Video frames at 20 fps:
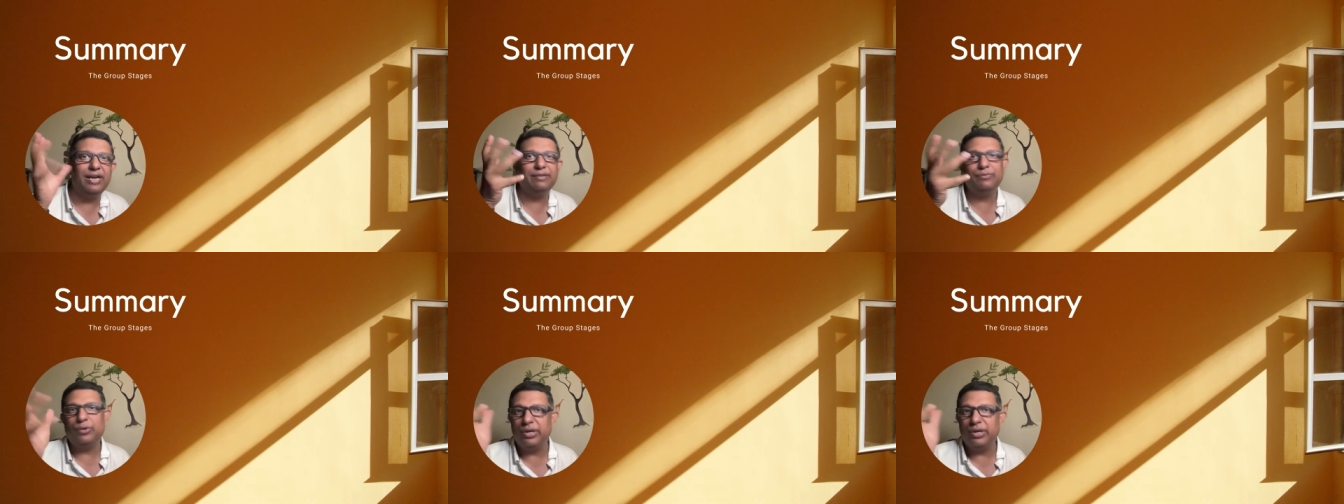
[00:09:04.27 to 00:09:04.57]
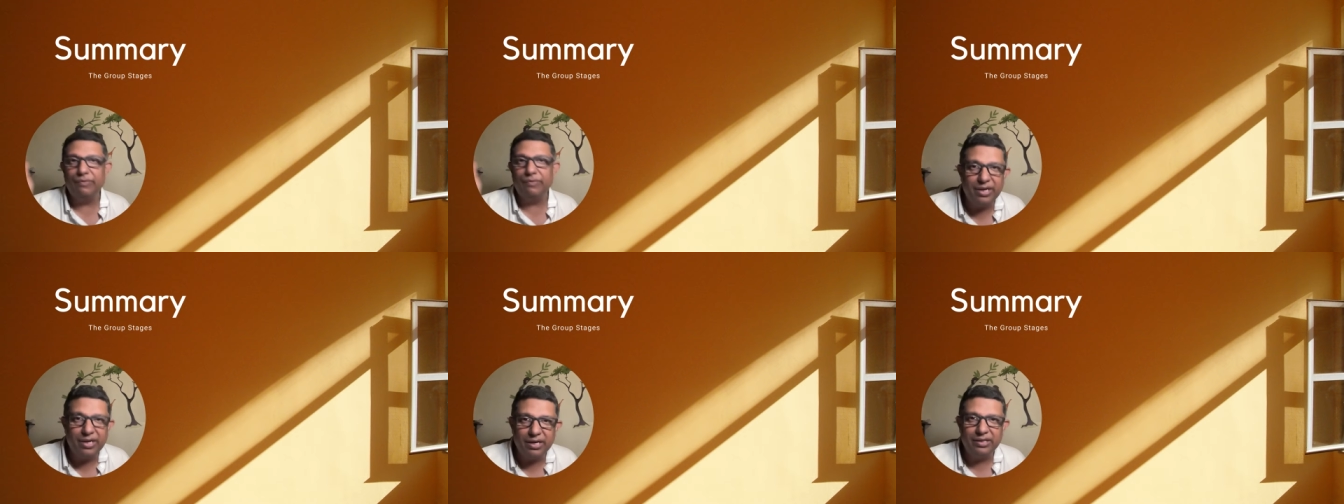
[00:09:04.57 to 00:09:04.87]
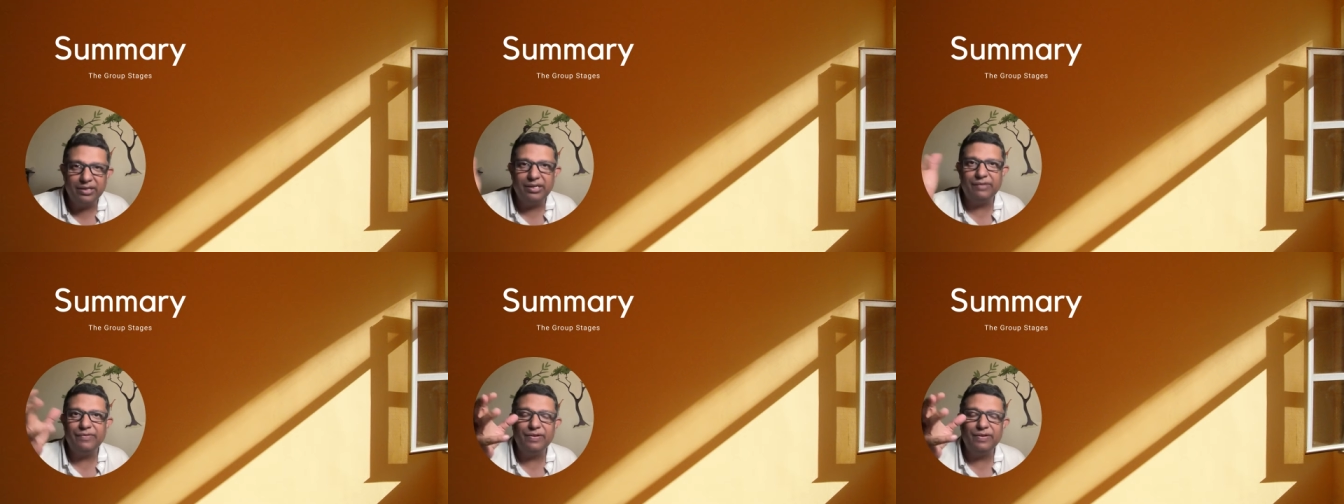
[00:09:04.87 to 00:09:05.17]
that whatever
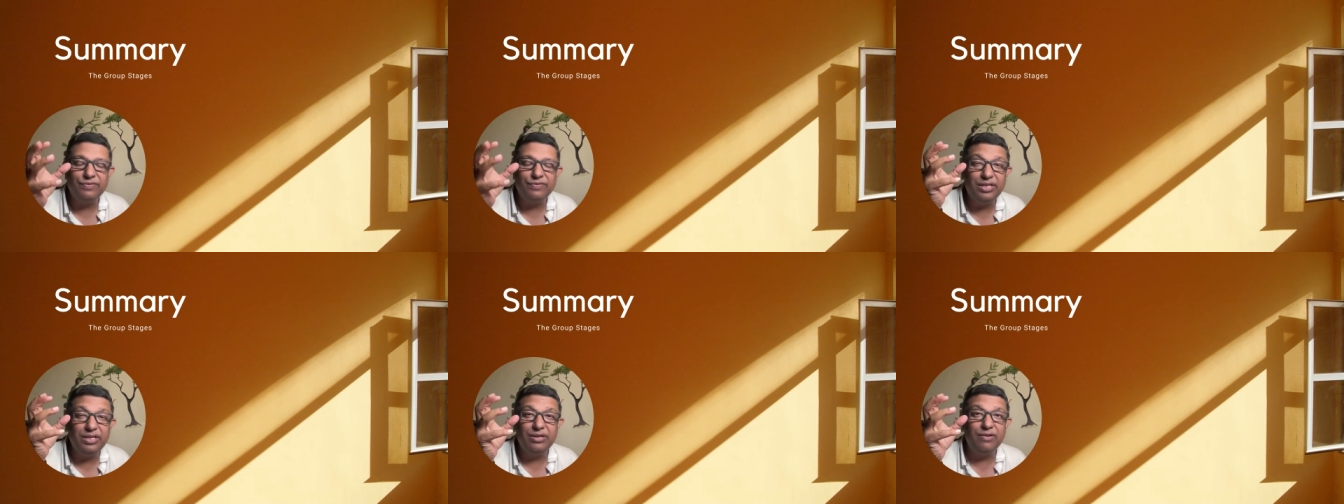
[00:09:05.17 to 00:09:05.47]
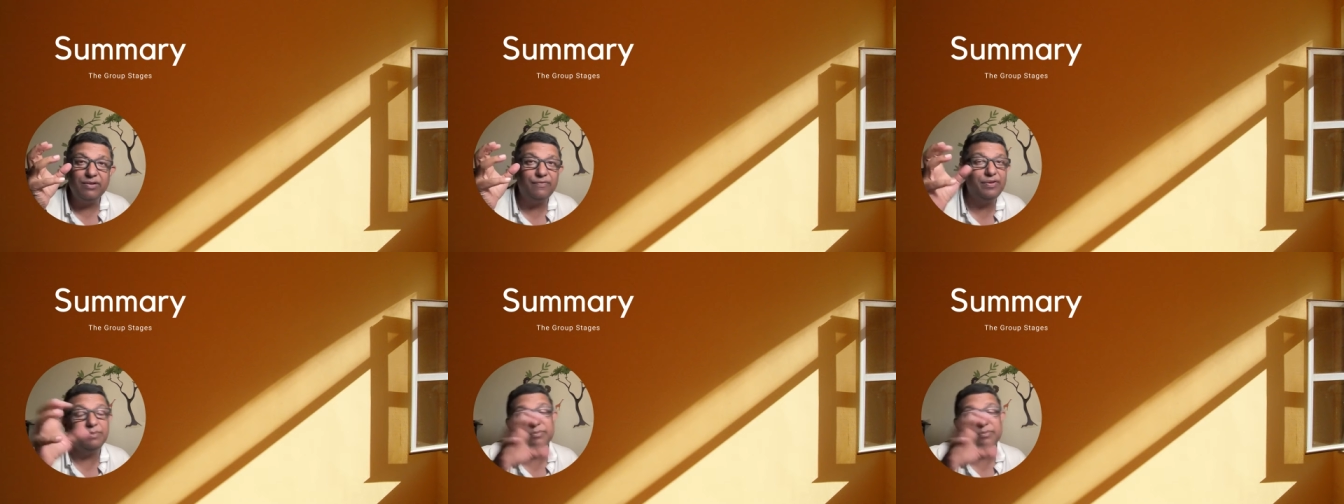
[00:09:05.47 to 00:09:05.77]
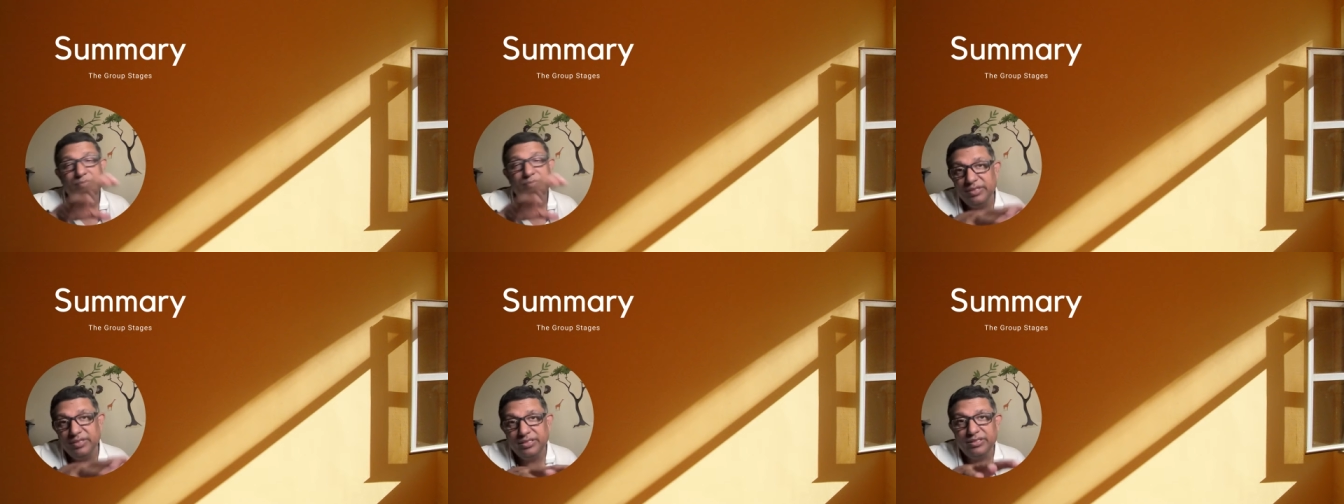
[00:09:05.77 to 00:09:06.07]
little that we have seen of
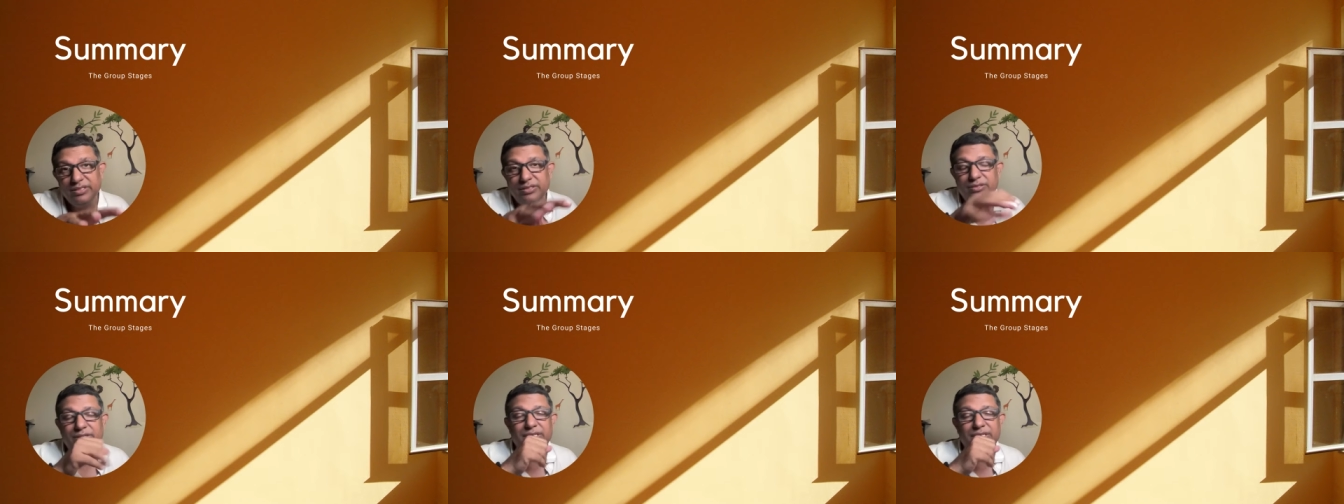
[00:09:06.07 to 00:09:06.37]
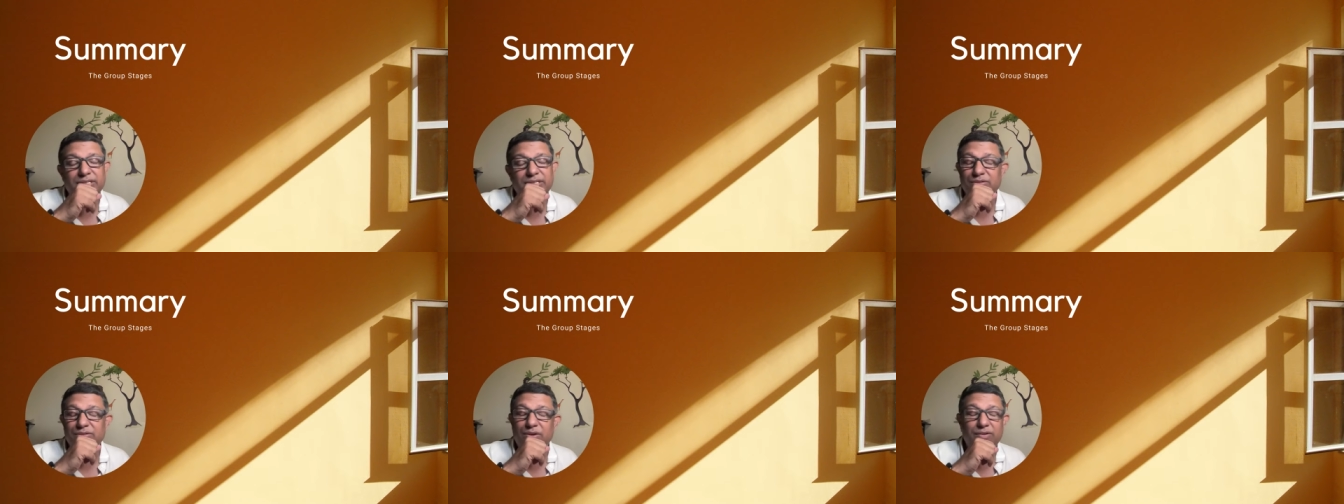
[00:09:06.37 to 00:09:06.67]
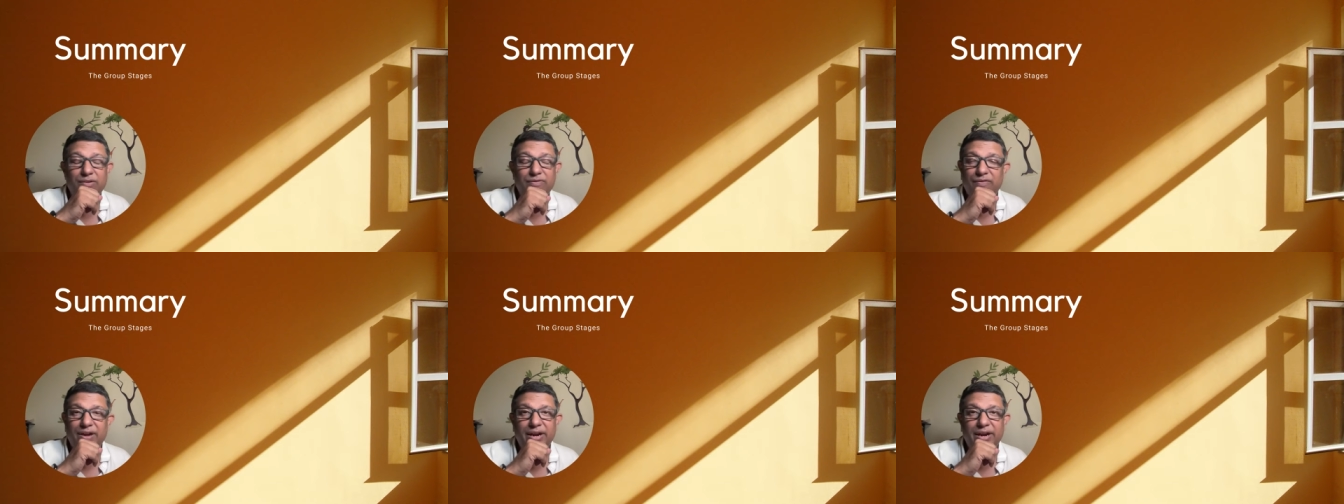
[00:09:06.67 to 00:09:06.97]
him it's is
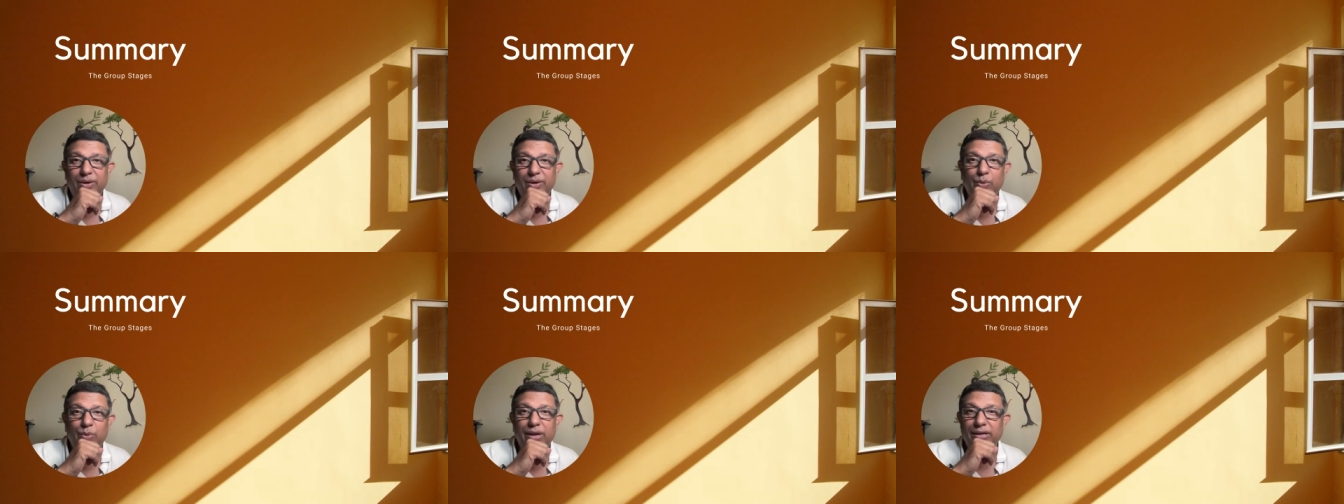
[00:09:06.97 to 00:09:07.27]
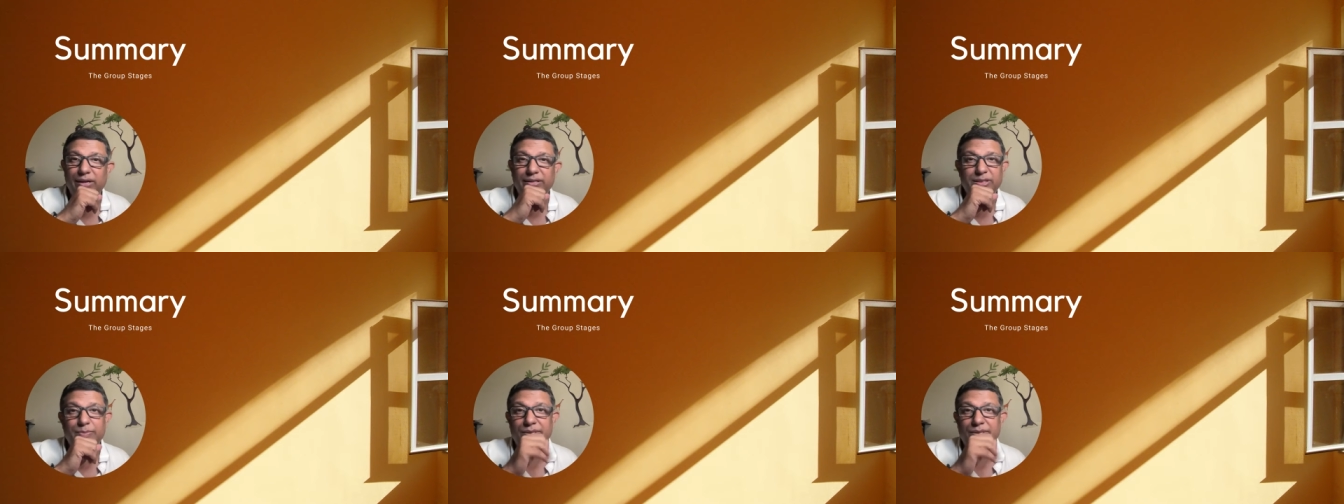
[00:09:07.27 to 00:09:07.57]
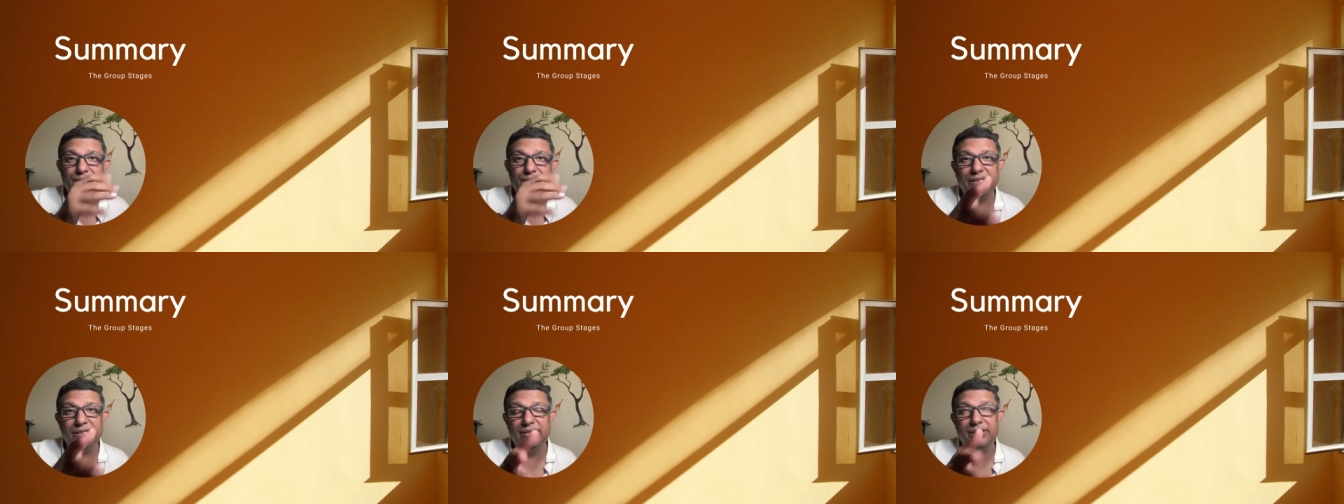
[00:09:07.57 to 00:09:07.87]
not fired well
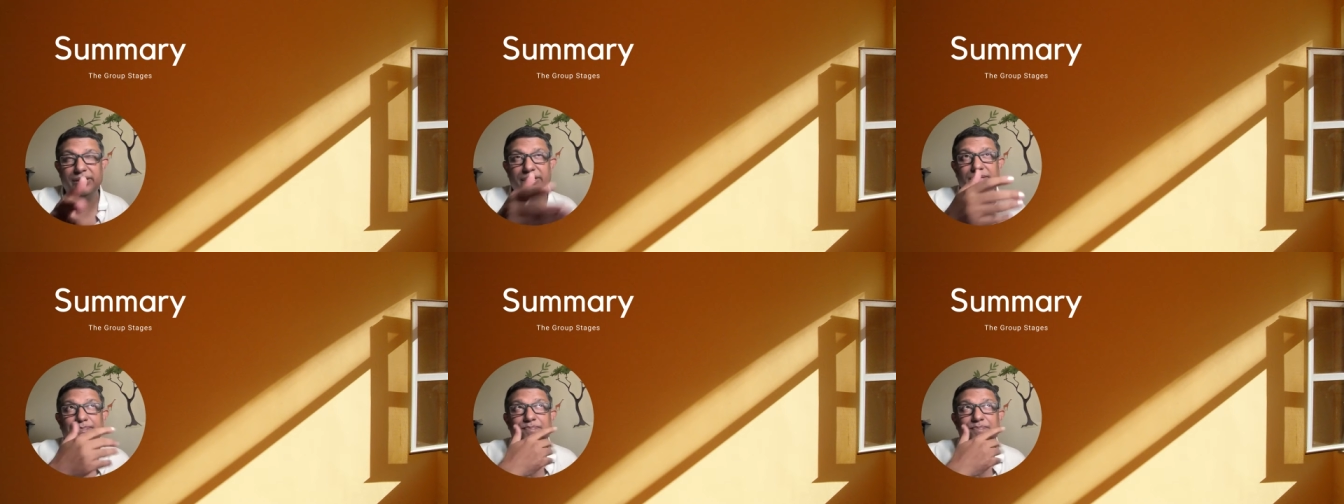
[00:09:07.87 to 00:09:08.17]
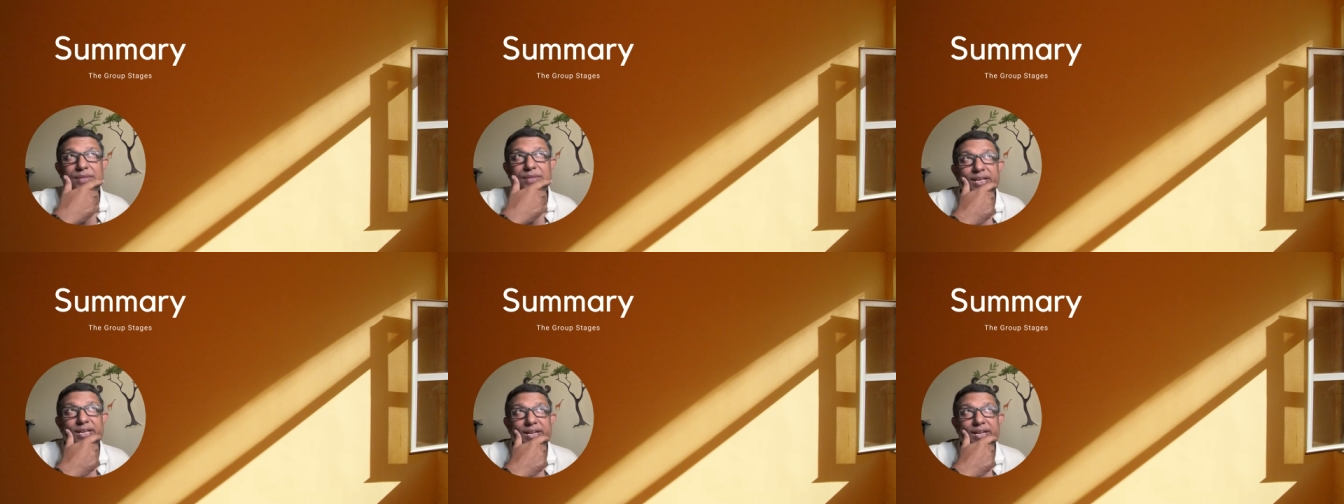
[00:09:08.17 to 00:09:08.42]
especially in the